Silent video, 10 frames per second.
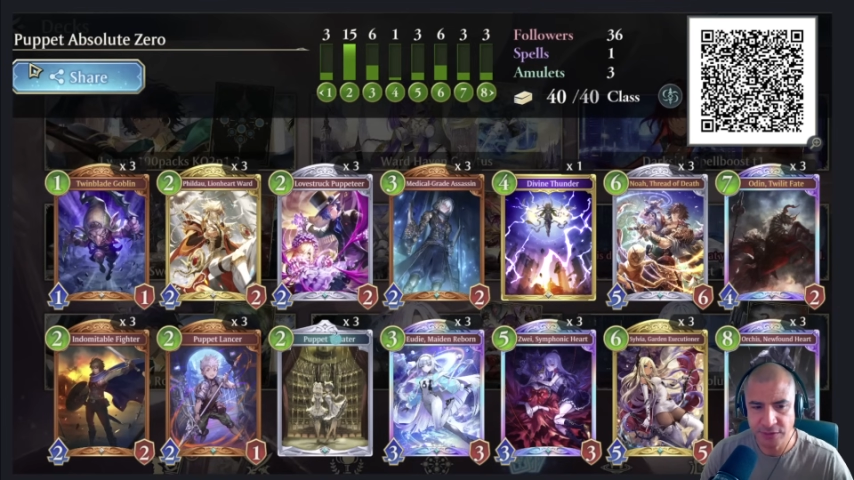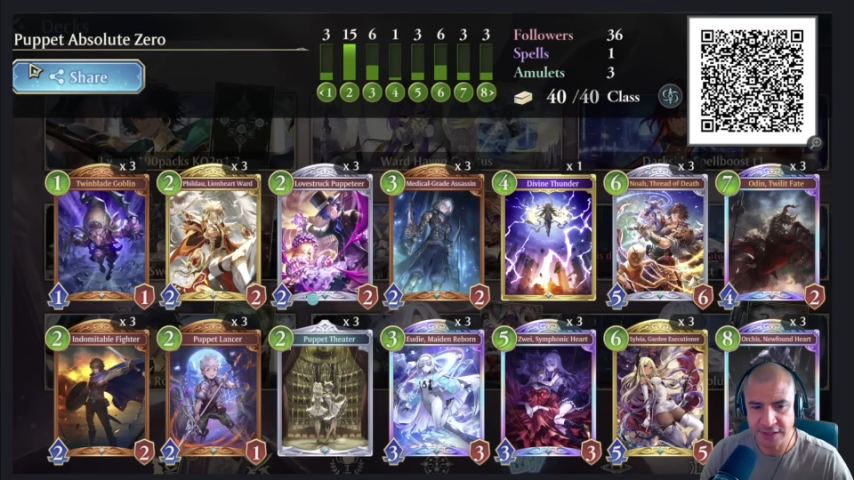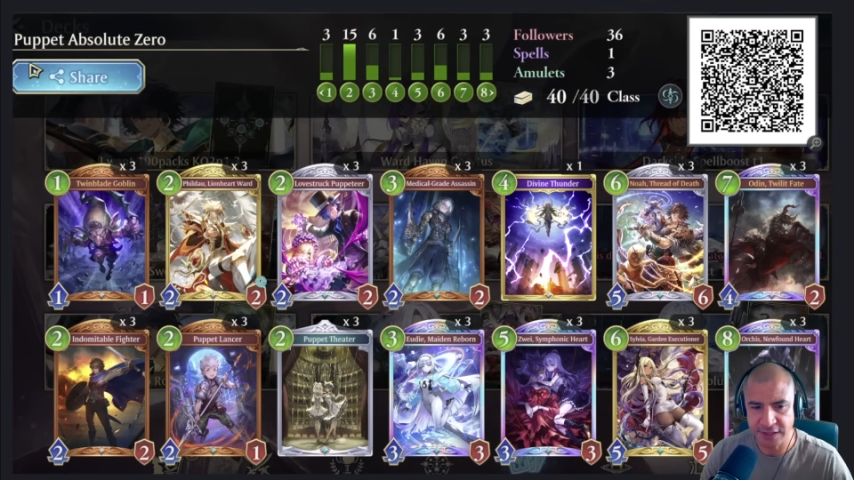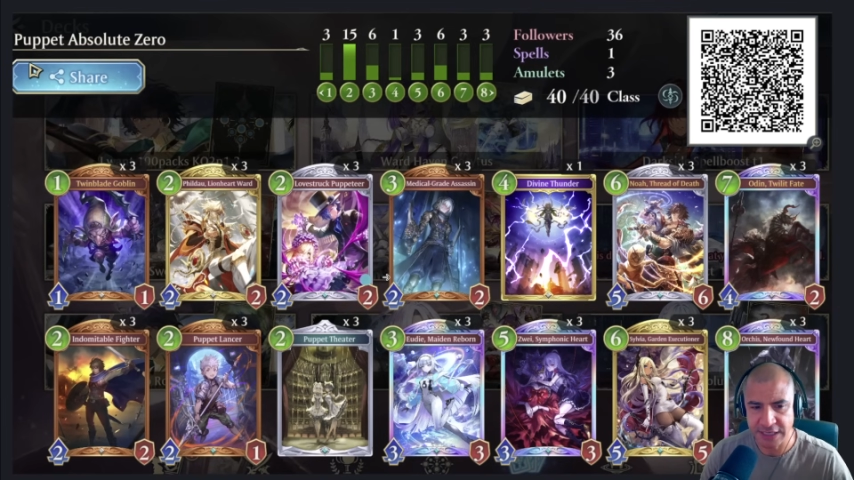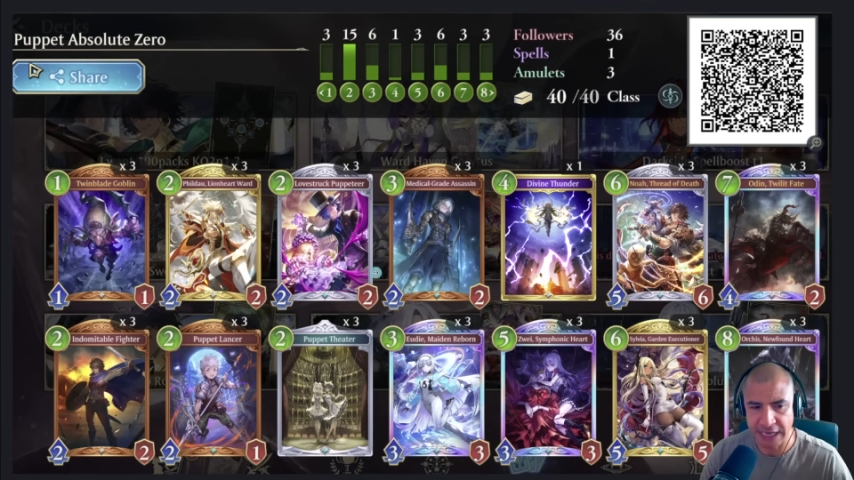This
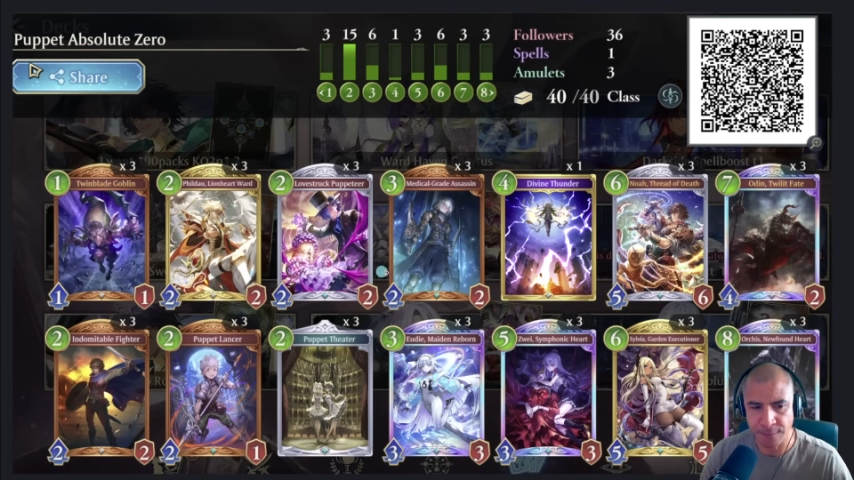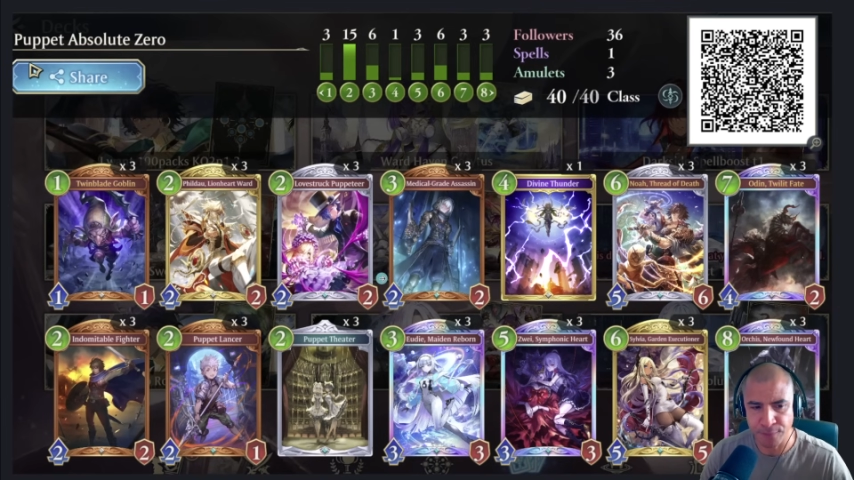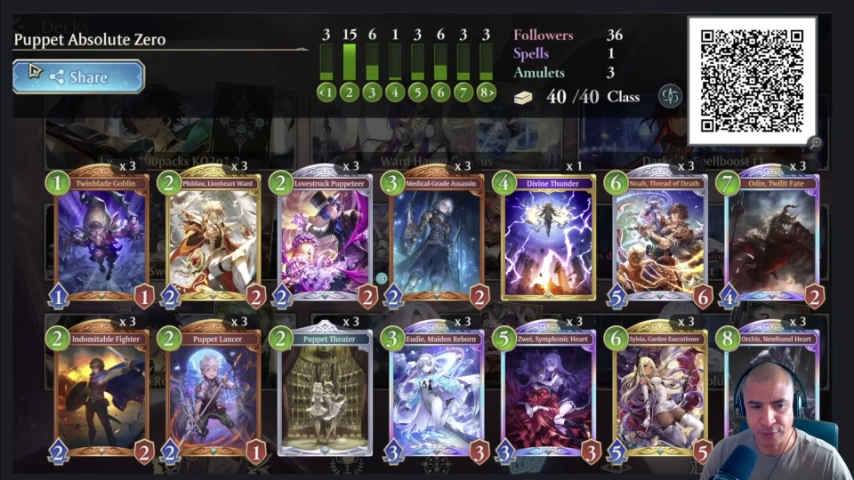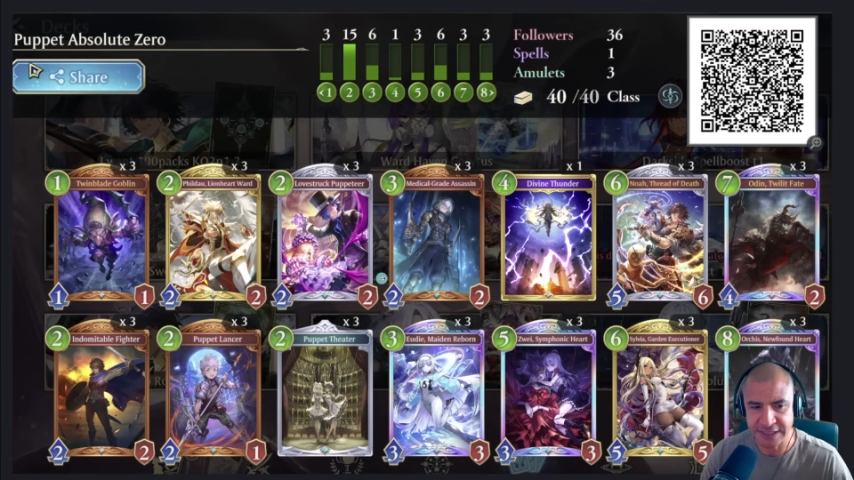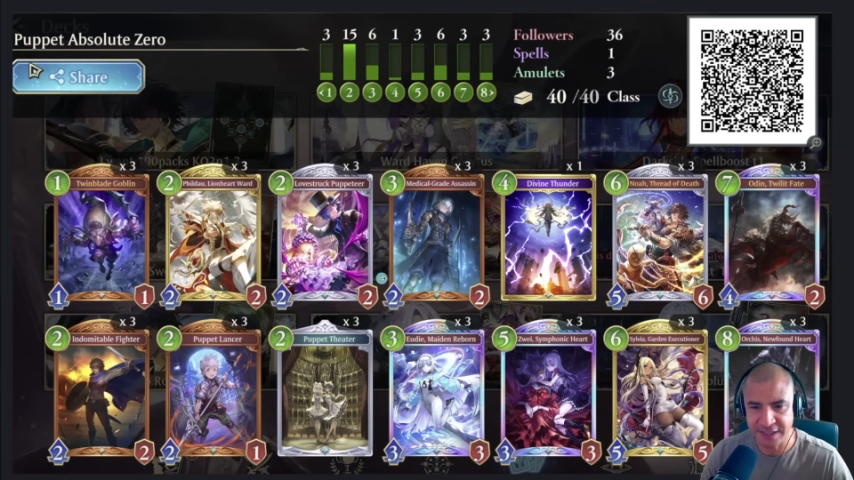is kind of
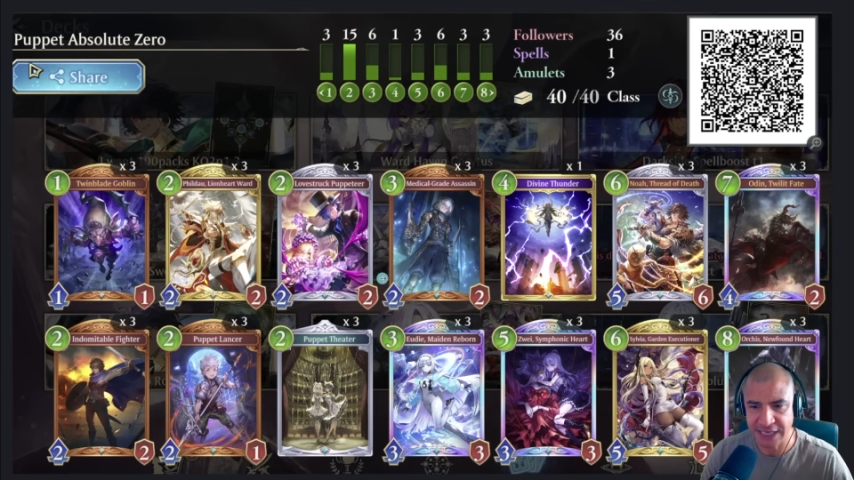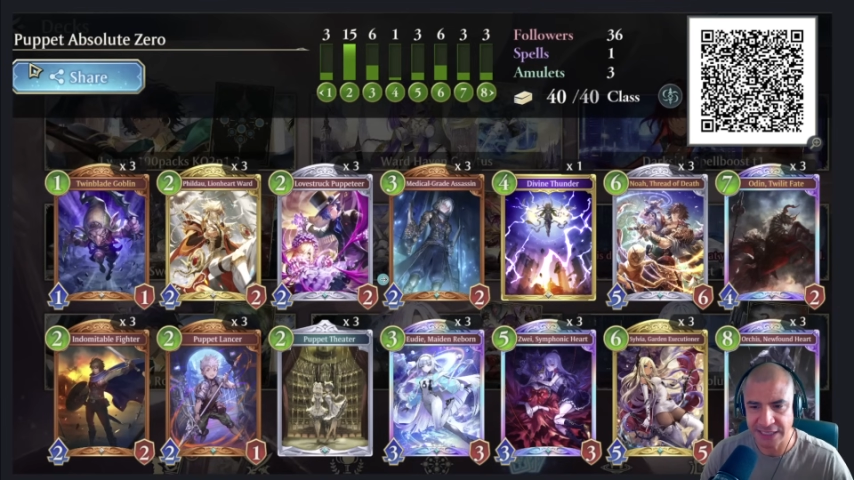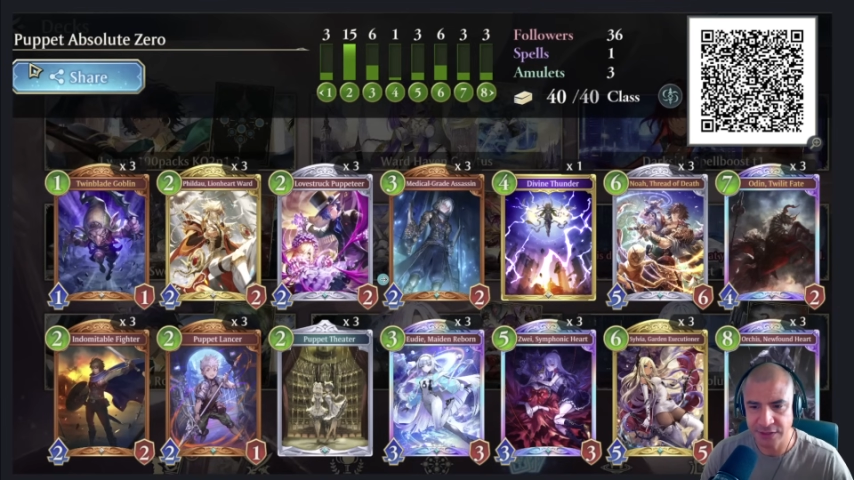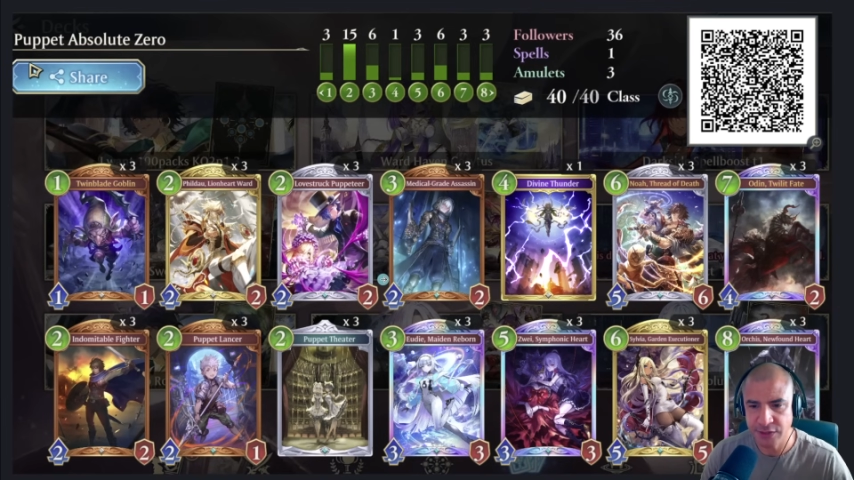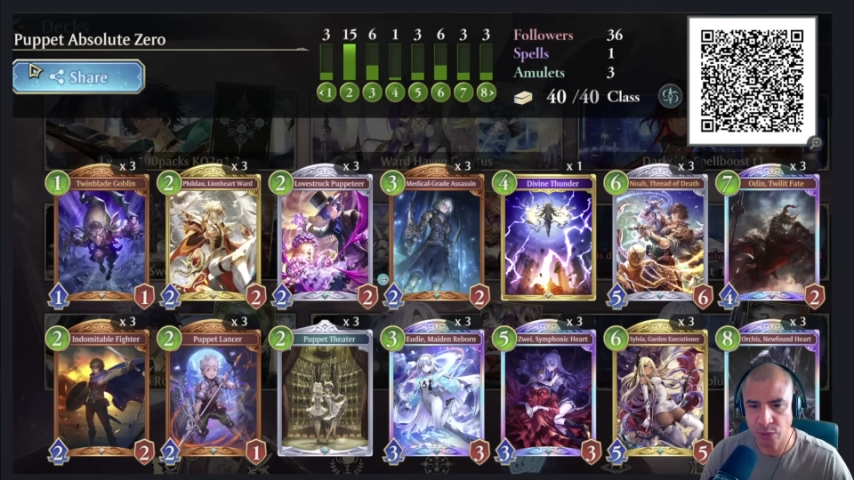pretty standard